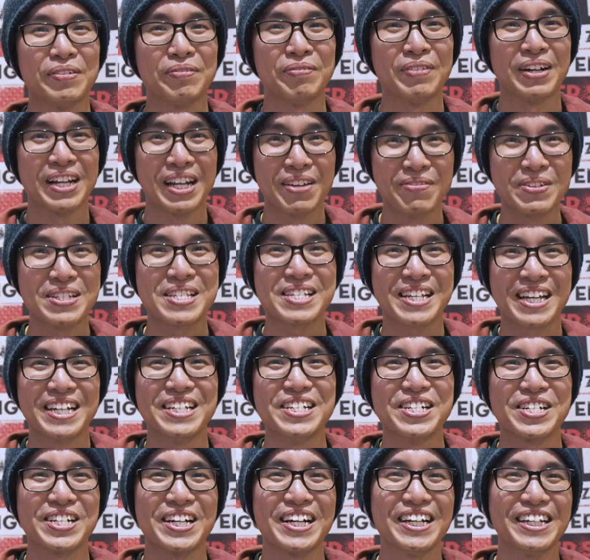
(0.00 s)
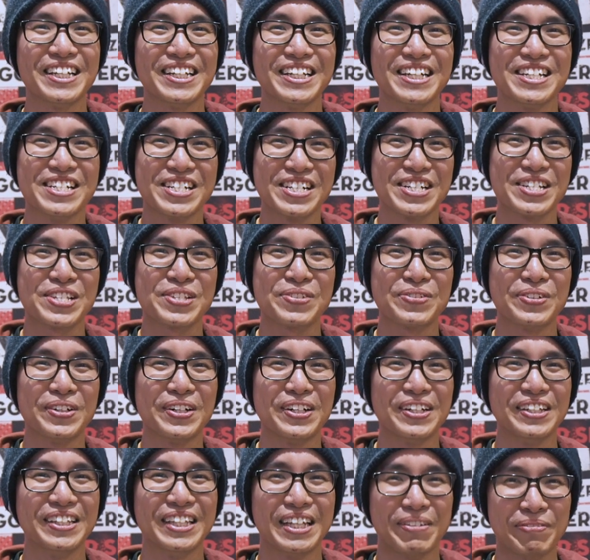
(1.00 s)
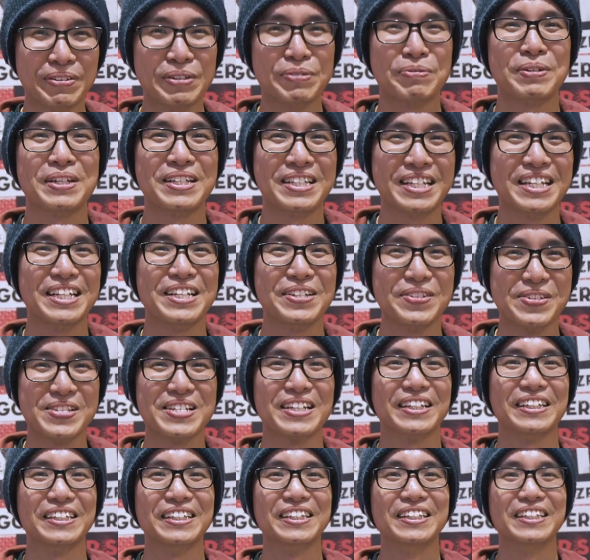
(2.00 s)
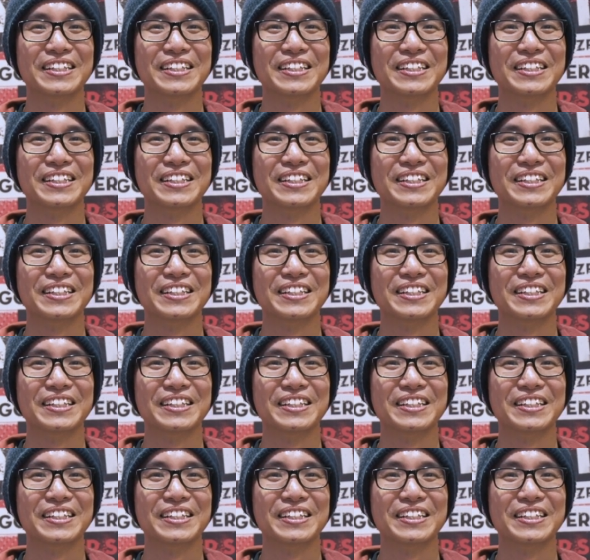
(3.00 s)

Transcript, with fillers: My name is Ken Chan and I just won WPT New Zealand.